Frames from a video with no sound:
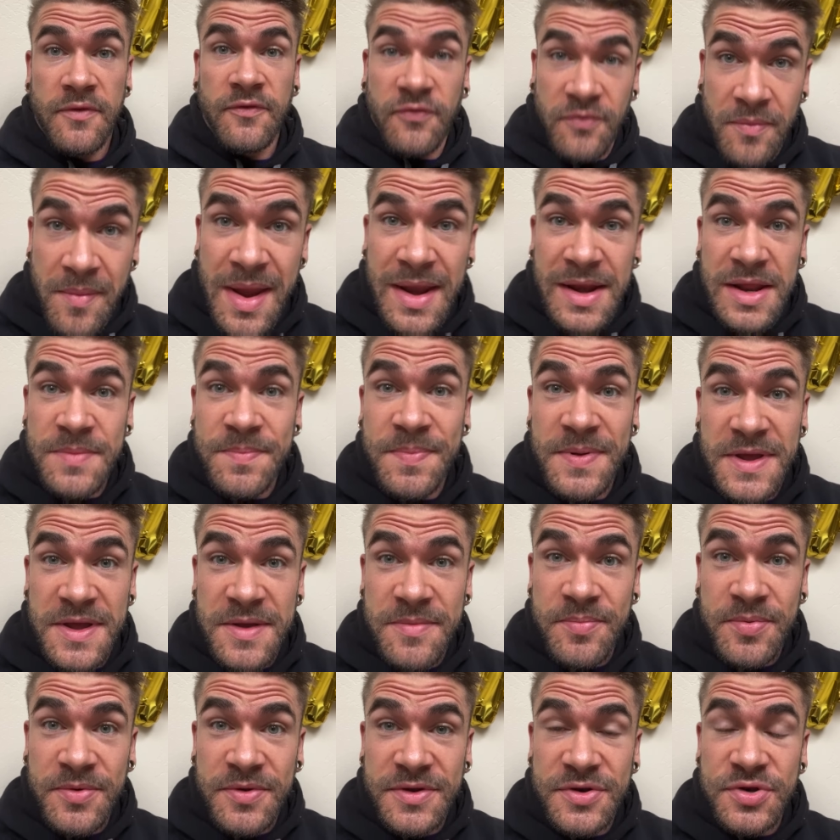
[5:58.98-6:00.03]
For many
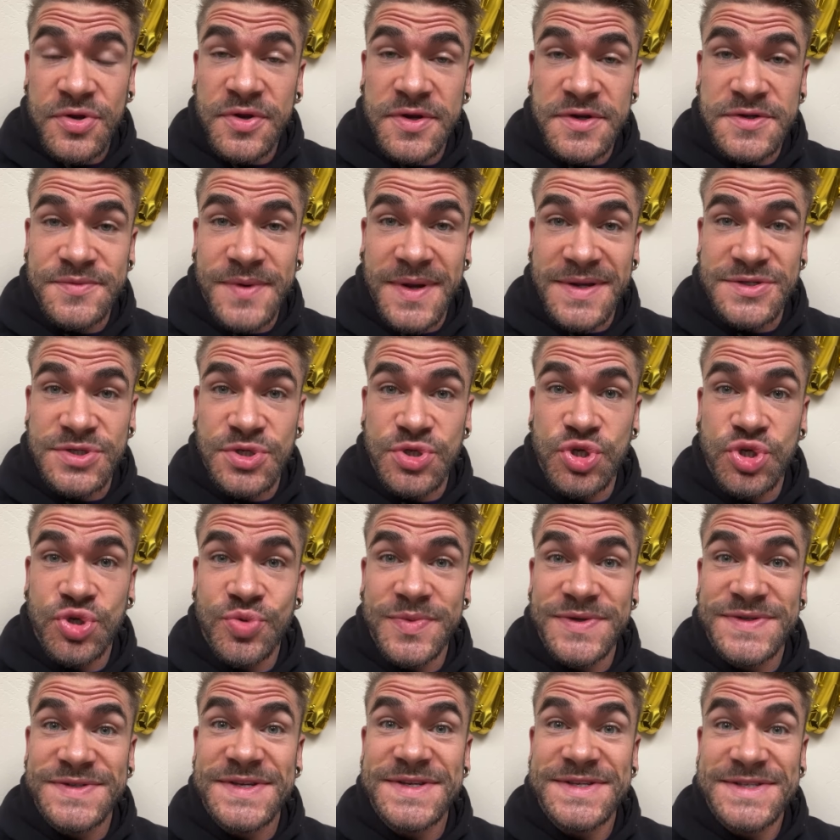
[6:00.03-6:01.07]
people, a New Year's resolution
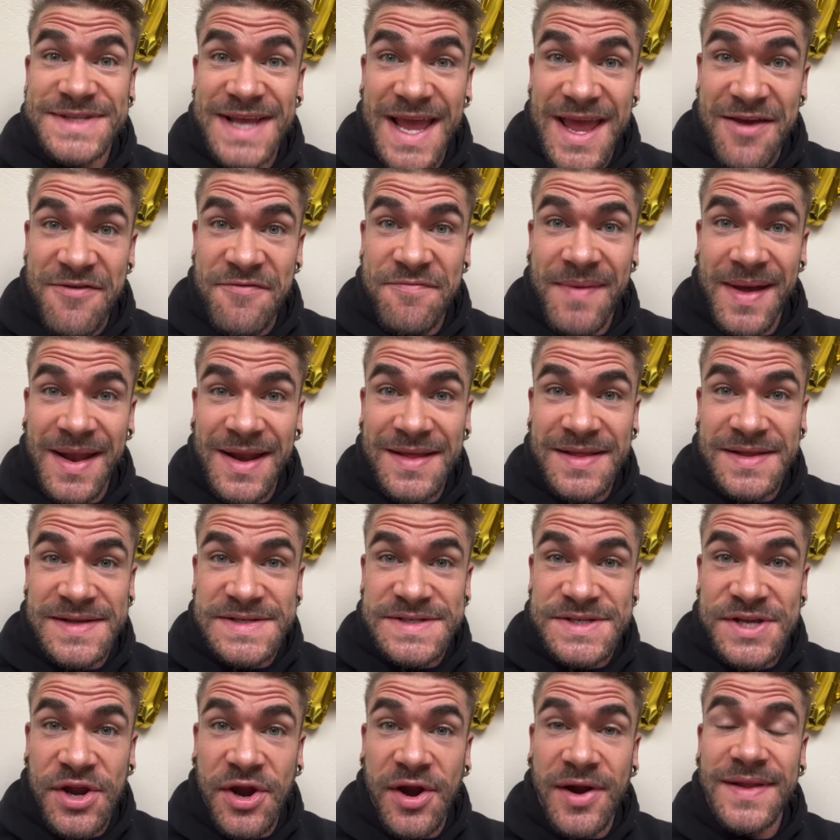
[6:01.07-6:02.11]
was to save money
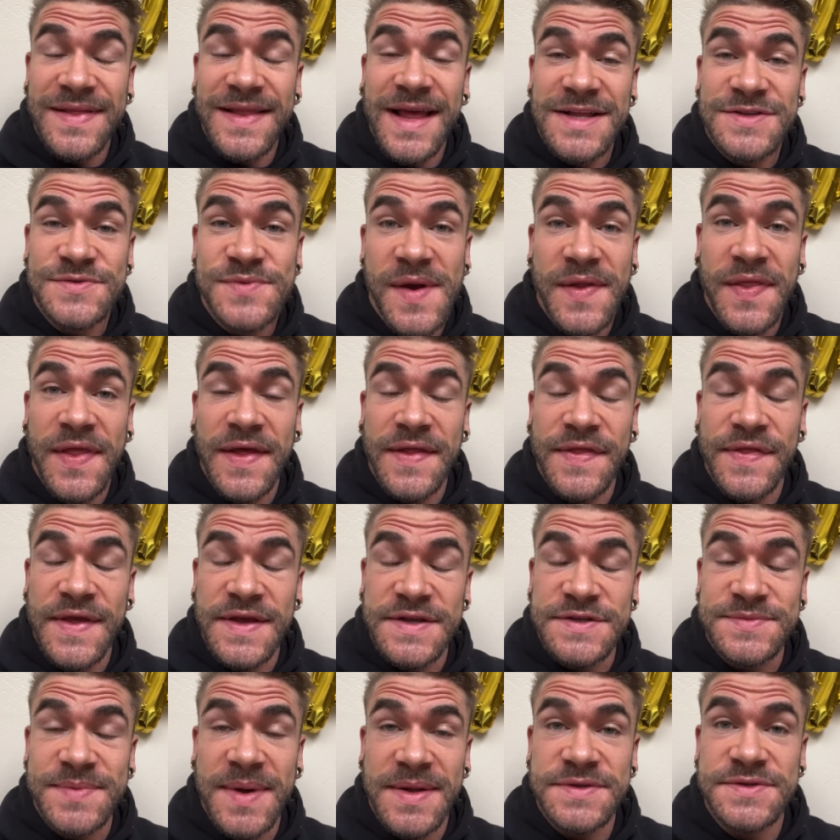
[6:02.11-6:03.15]
this year, and that's why I'd like to
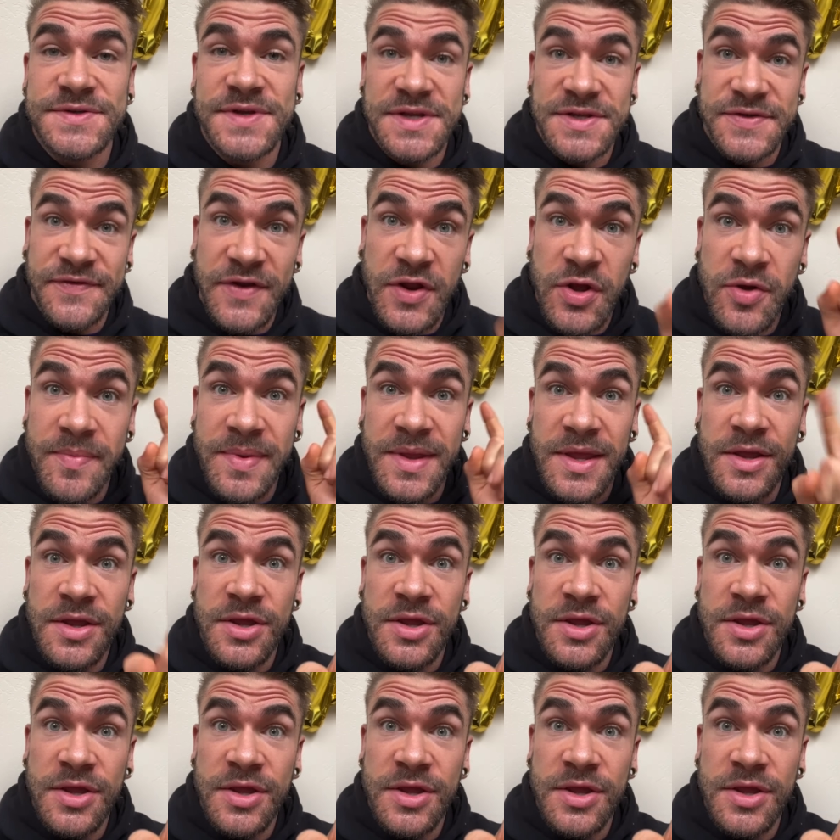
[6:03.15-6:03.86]
thank sponsor of this video being